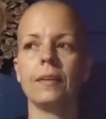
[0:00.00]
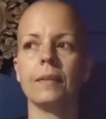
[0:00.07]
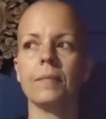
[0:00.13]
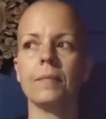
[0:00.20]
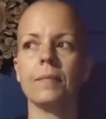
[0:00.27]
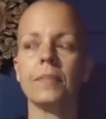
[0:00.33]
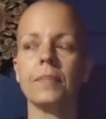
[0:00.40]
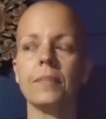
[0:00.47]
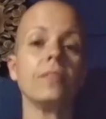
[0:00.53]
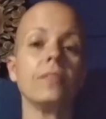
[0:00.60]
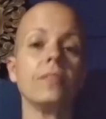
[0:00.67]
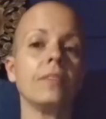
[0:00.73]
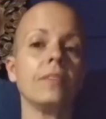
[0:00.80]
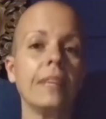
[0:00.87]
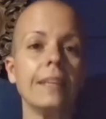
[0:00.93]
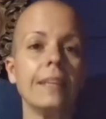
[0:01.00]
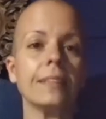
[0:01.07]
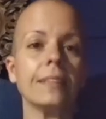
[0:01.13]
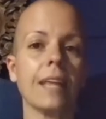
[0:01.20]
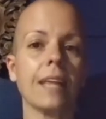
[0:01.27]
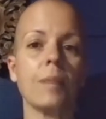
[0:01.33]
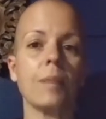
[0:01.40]
This is an
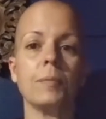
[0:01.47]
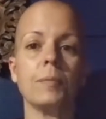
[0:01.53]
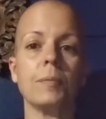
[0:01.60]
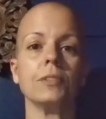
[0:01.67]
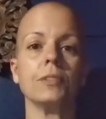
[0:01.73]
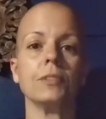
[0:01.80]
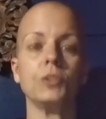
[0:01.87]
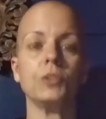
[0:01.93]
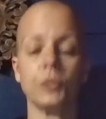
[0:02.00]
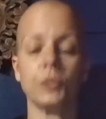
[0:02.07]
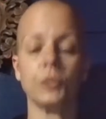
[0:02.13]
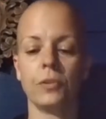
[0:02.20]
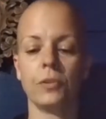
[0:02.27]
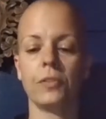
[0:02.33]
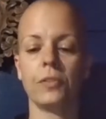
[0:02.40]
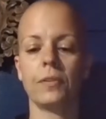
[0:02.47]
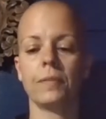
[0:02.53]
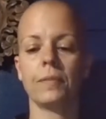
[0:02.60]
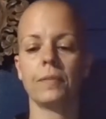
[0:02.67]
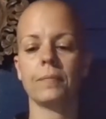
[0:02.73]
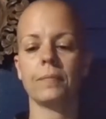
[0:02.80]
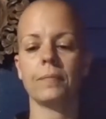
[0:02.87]
inescapable truth.
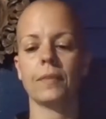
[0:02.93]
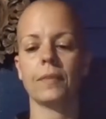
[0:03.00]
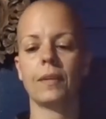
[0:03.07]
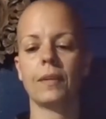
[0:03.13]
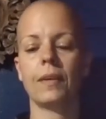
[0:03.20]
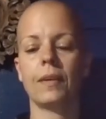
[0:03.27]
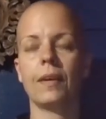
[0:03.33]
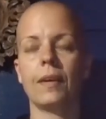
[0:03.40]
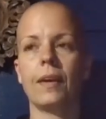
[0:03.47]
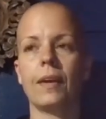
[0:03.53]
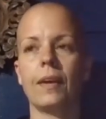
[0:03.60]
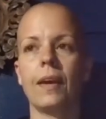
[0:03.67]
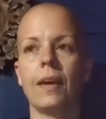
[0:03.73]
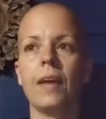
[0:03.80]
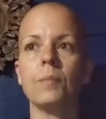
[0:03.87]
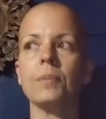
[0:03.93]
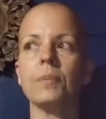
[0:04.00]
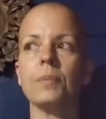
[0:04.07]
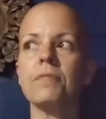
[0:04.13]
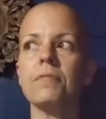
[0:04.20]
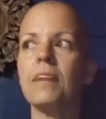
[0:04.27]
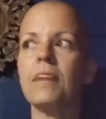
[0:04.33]
And
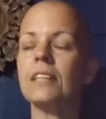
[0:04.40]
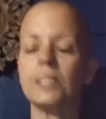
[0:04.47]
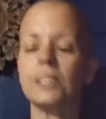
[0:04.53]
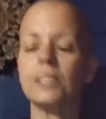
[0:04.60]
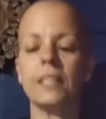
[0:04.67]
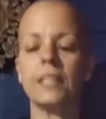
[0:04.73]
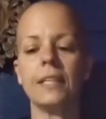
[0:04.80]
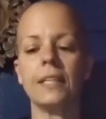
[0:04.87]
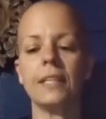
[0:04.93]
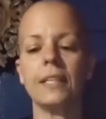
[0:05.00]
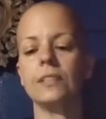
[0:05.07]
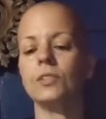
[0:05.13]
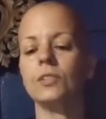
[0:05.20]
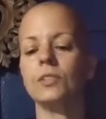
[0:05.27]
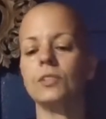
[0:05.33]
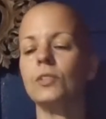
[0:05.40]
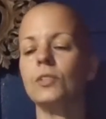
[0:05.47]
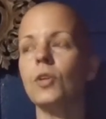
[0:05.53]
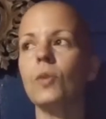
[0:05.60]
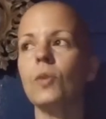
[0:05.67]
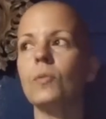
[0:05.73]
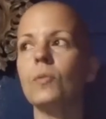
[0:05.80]
perfection is no
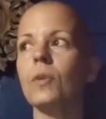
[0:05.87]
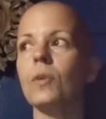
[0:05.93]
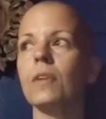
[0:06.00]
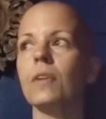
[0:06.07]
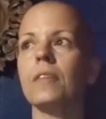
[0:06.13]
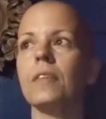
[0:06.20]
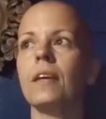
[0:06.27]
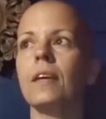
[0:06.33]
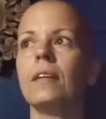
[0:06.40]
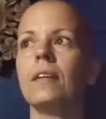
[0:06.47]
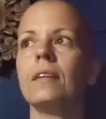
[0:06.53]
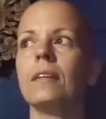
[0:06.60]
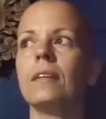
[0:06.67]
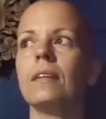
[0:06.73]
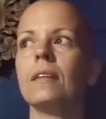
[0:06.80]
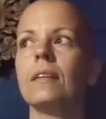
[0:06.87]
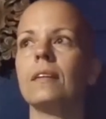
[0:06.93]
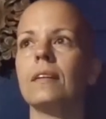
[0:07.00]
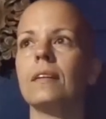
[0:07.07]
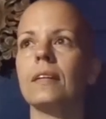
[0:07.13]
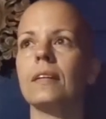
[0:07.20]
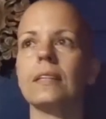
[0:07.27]
more than
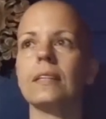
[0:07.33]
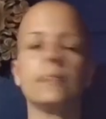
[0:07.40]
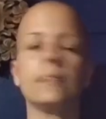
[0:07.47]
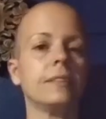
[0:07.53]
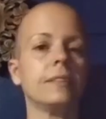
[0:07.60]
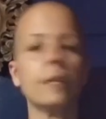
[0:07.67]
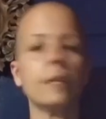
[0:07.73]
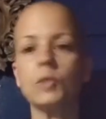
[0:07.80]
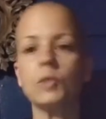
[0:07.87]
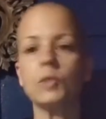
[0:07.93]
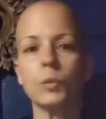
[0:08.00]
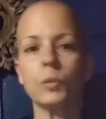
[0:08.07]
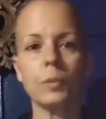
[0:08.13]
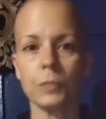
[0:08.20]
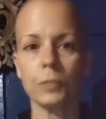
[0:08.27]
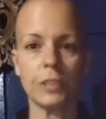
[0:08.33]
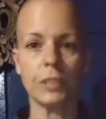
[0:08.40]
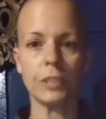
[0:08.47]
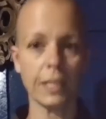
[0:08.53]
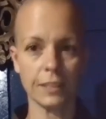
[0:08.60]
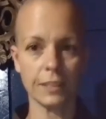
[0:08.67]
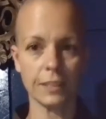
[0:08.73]
a conceptual projection.